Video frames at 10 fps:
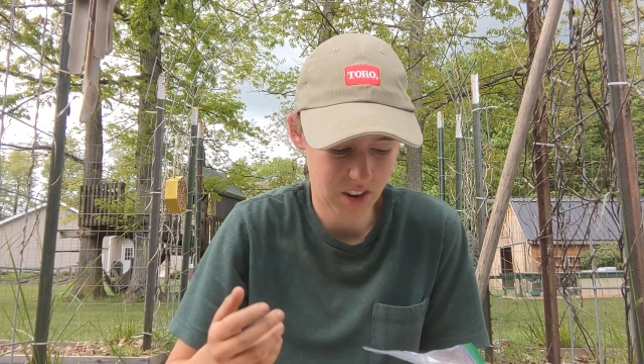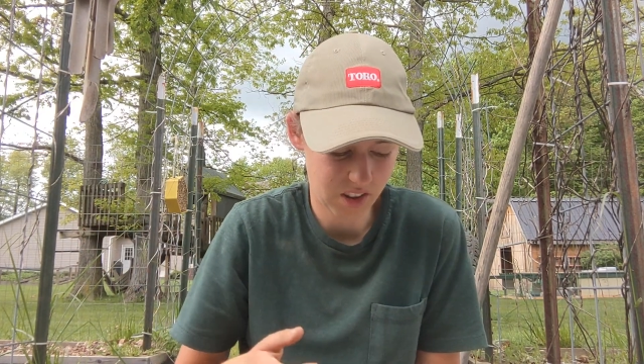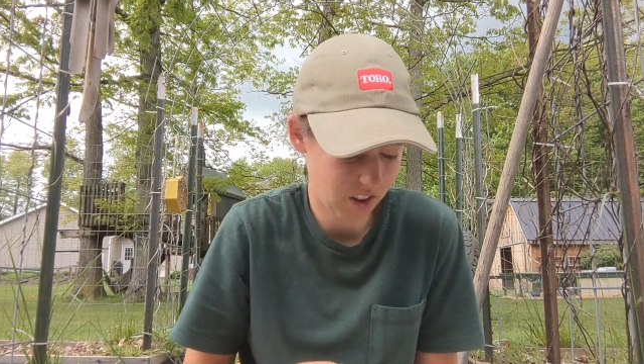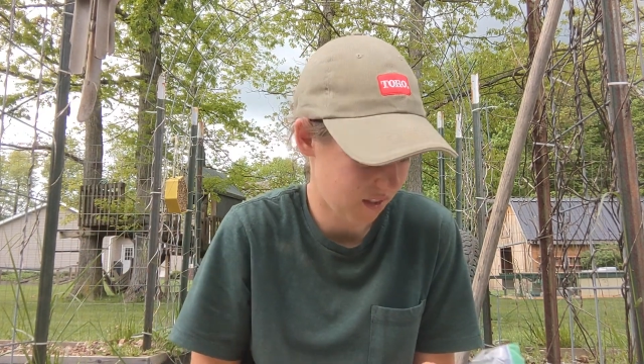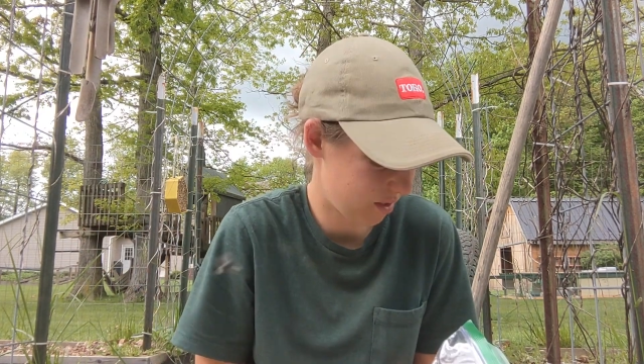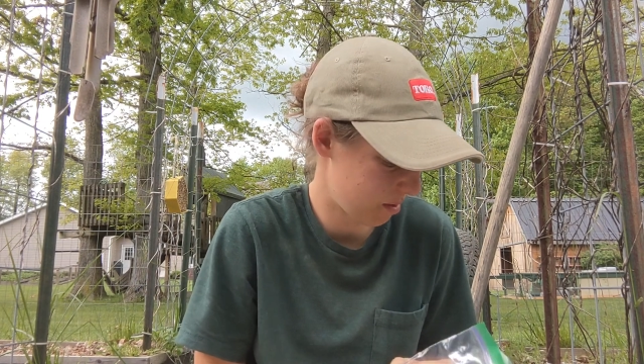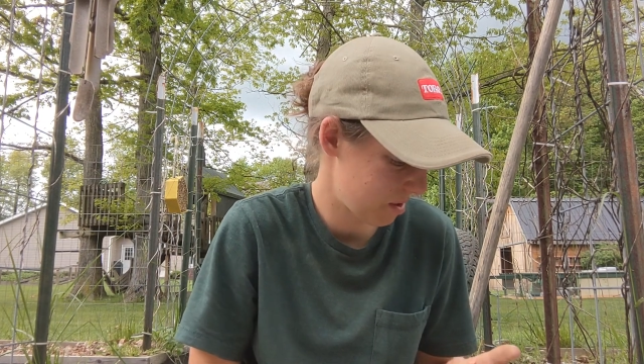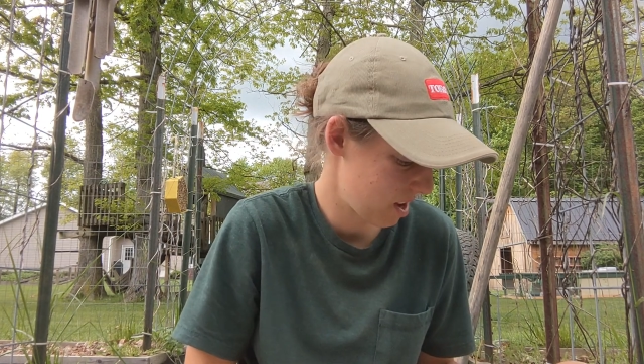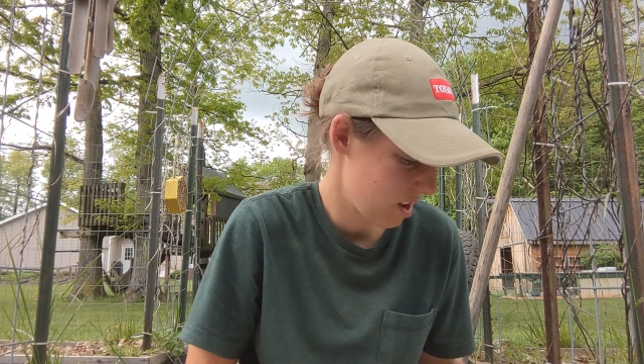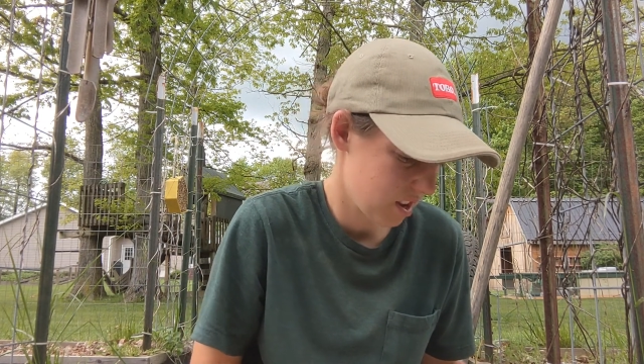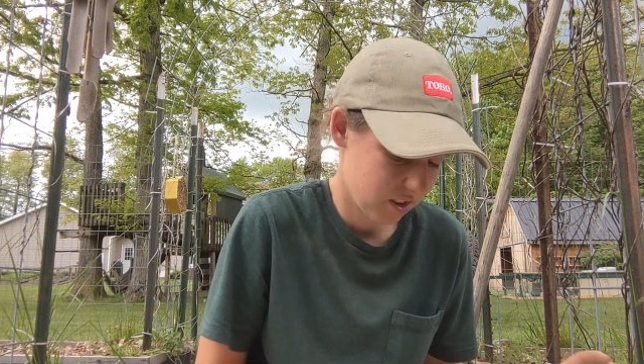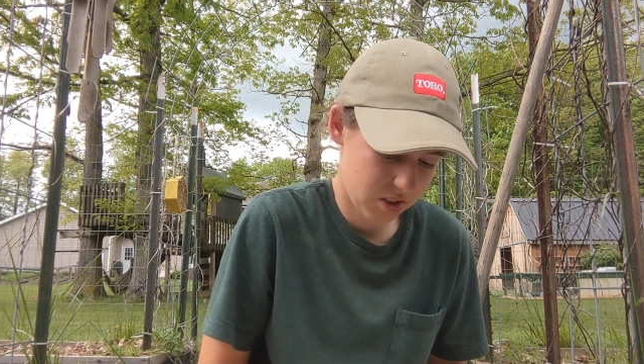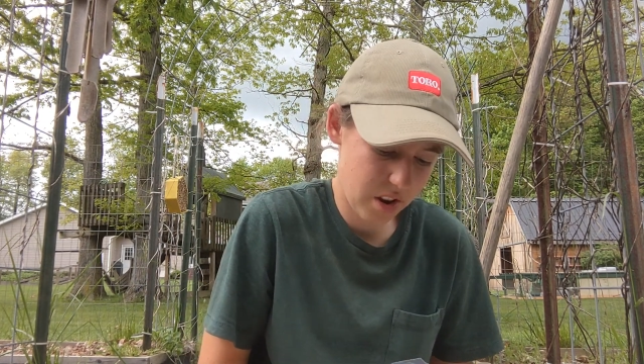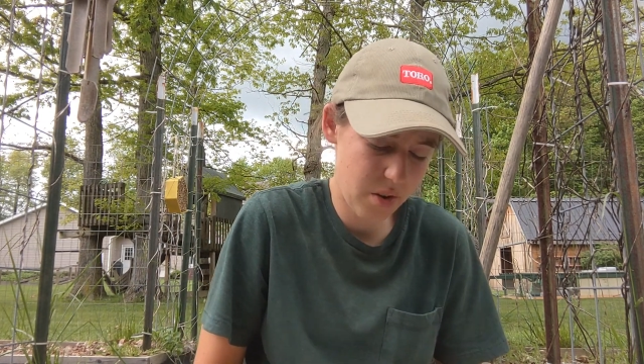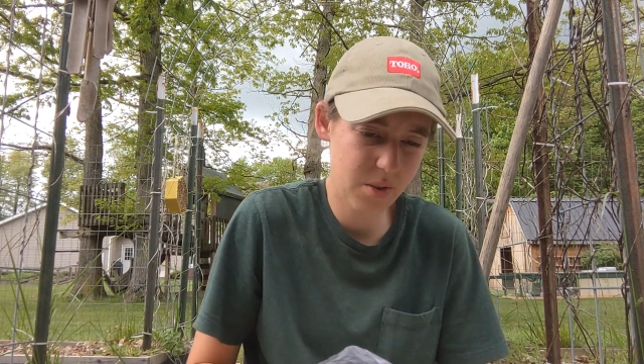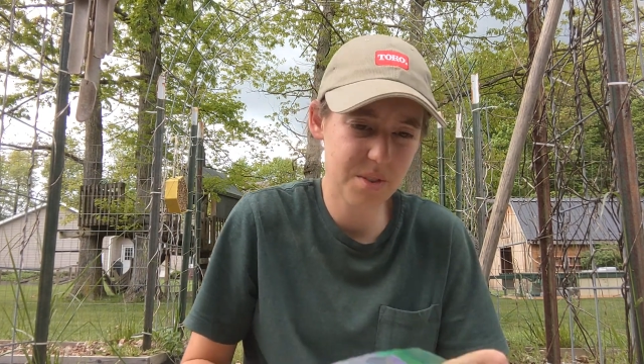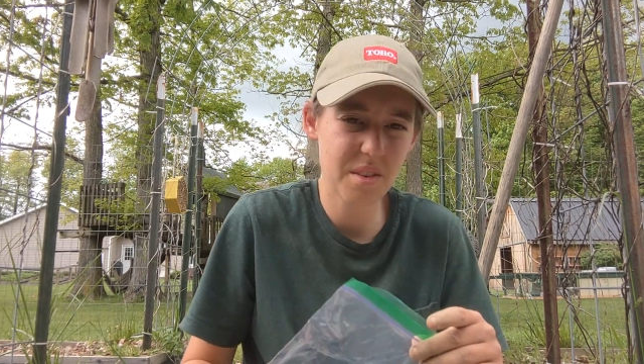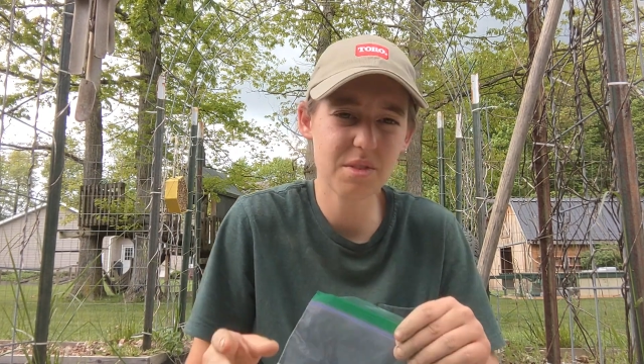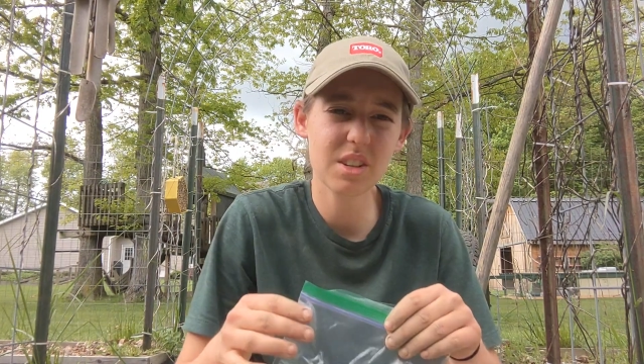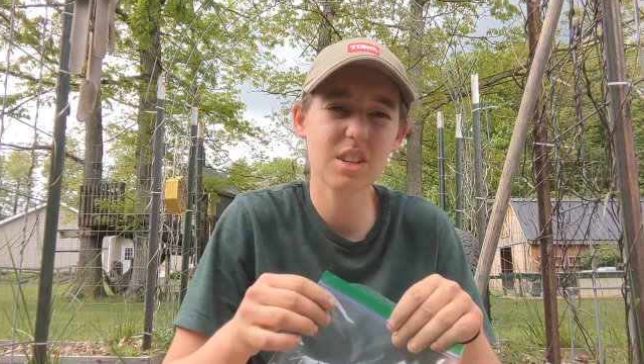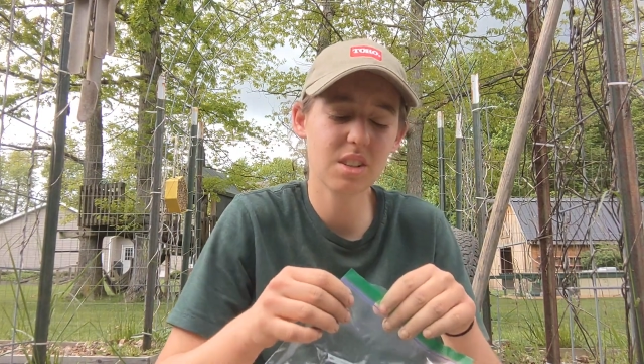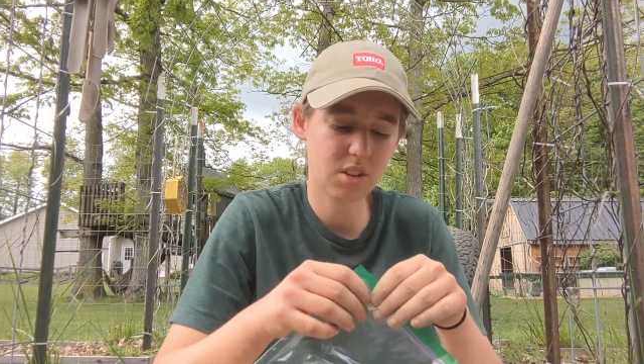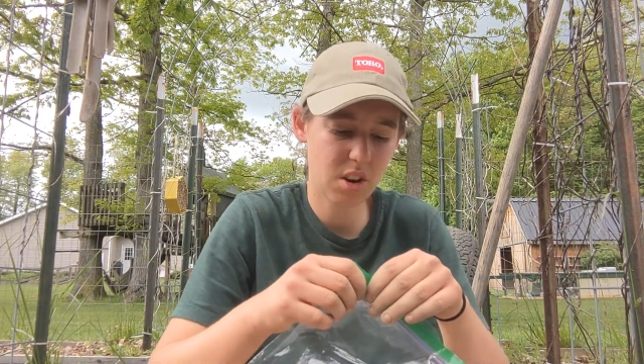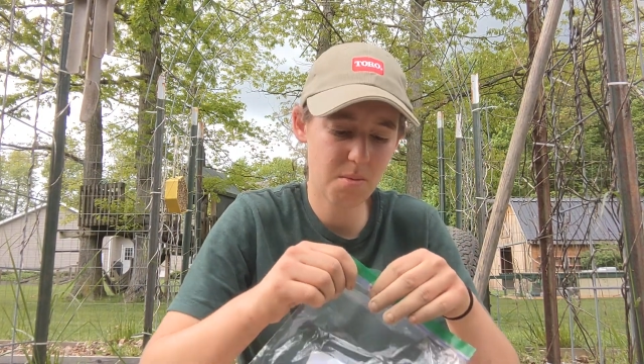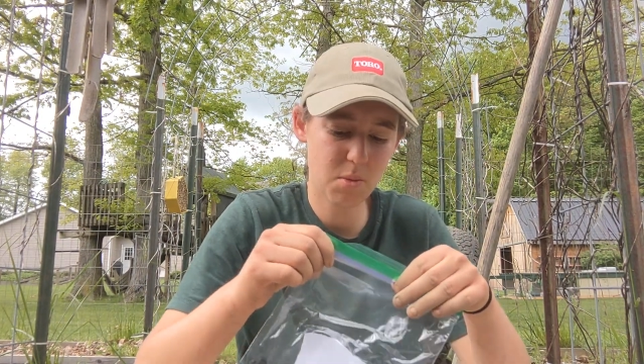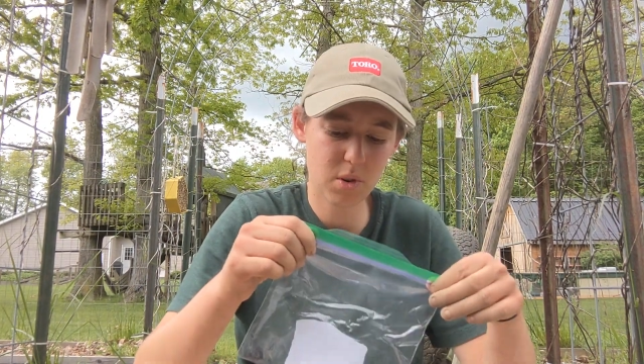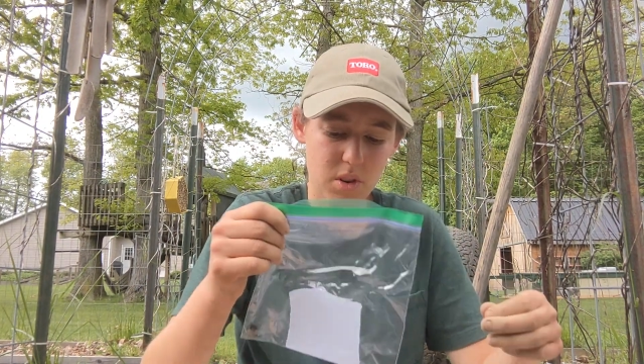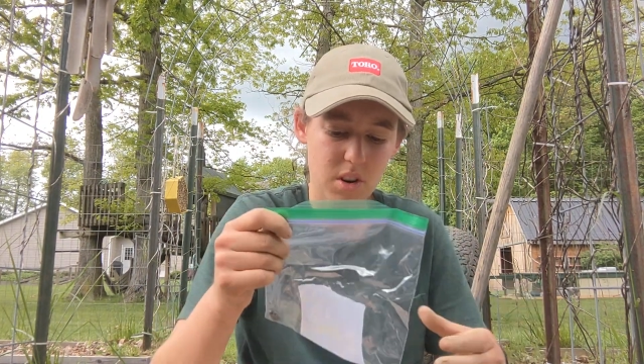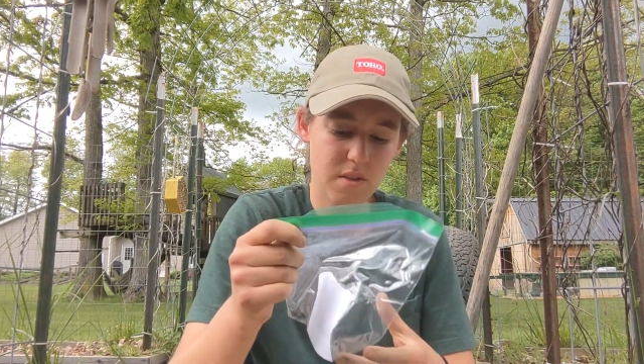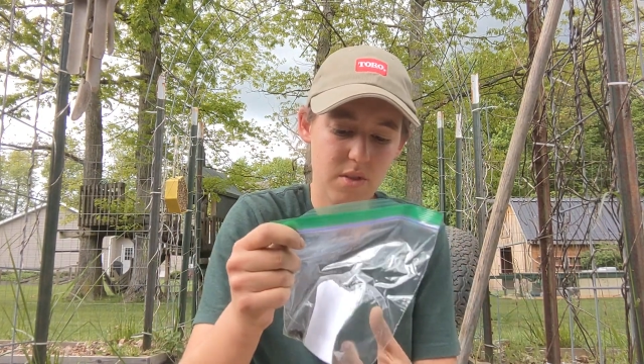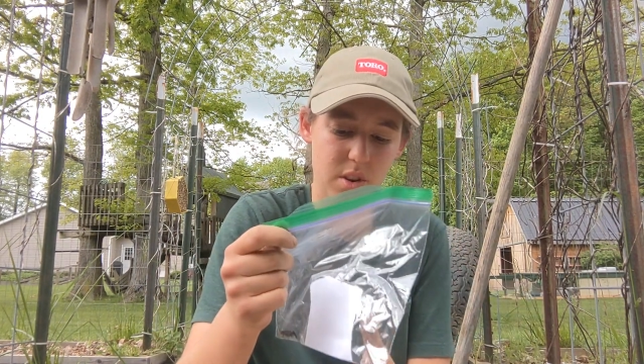I love them. So definitely going to grow more of